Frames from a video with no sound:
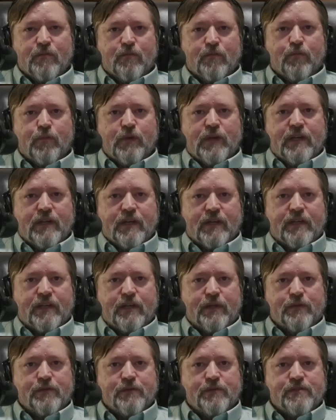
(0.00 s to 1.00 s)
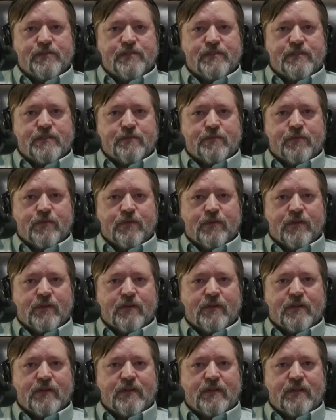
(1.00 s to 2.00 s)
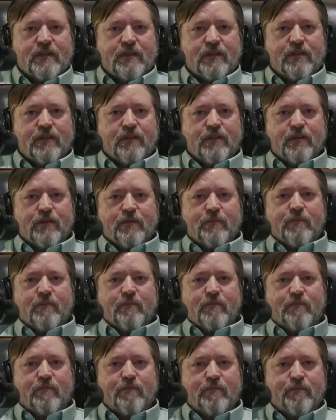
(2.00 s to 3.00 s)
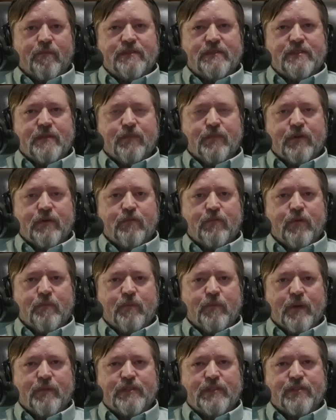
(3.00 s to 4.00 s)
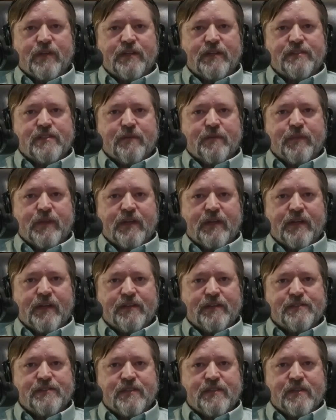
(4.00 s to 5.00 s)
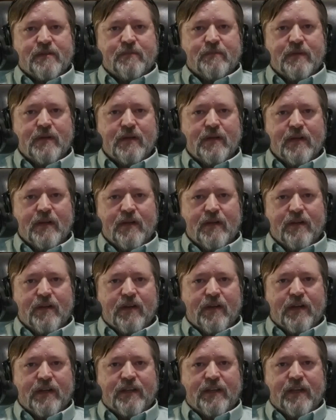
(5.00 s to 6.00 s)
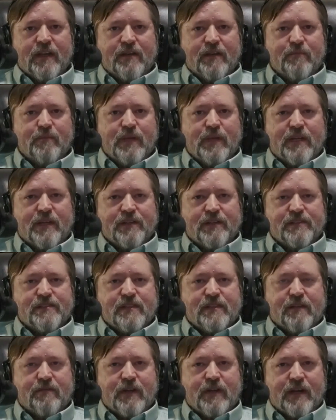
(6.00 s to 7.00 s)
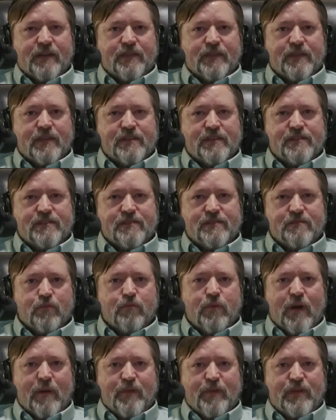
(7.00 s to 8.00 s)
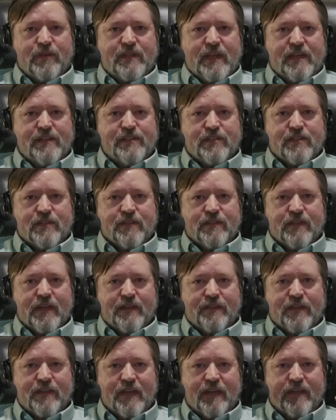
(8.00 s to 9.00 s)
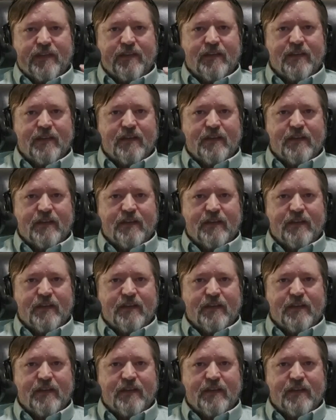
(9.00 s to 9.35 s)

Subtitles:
reaccused or, you know, someone will perpetrate something against them again because they've got this reputation that they